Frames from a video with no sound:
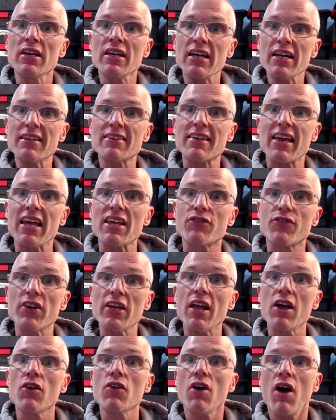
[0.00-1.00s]
In today's
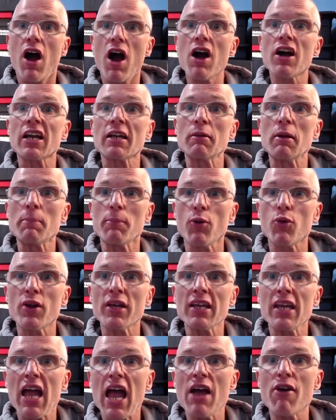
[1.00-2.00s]
video I'm going to be
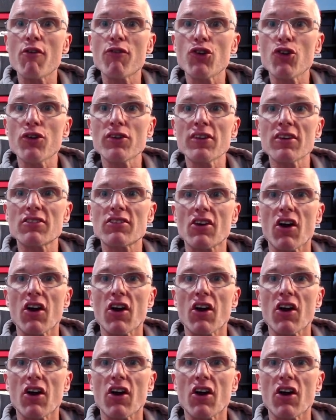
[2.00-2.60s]
building and reviewing this